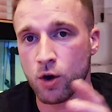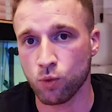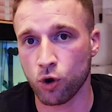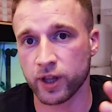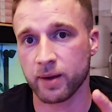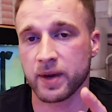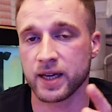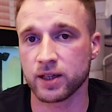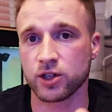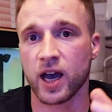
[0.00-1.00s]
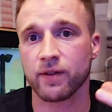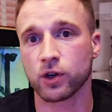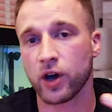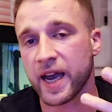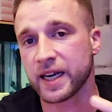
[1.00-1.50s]
What that means is you haven't
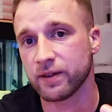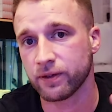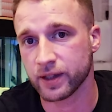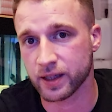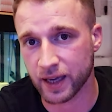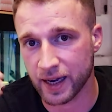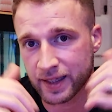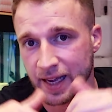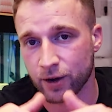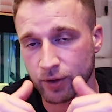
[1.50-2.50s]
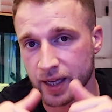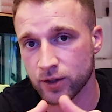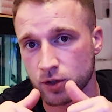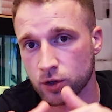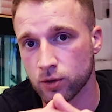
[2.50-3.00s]
got anything that's getting down
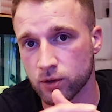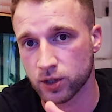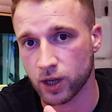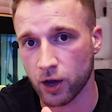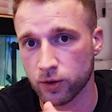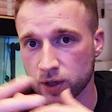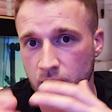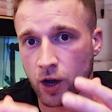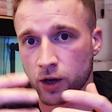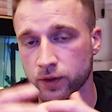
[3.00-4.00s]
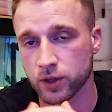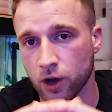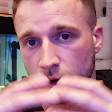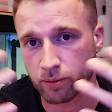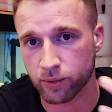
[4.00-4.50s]
into the stones and over
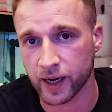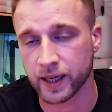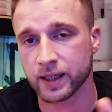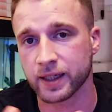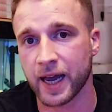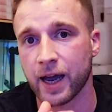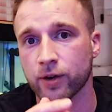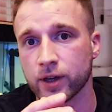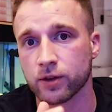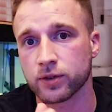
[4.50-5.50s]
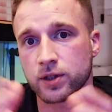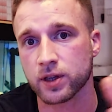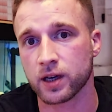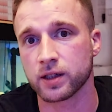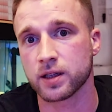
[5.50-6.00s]
time breaking down and obviously
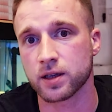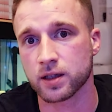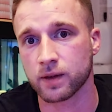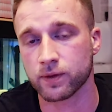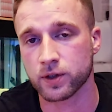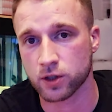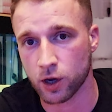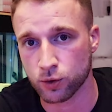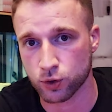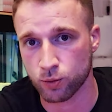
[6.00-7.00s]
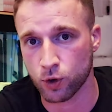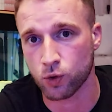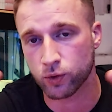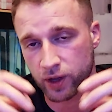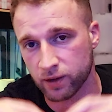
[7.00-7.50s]
turning into something so
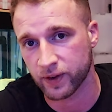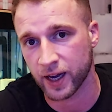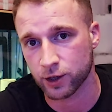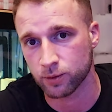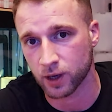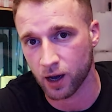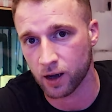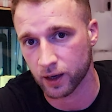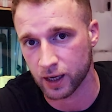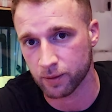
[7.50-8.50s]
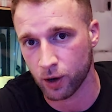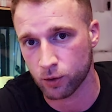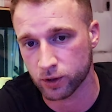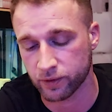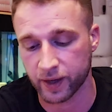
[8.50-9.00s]
small that a vacuum can't keep
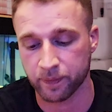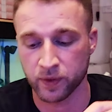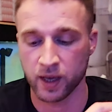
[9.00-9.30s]
hold of it.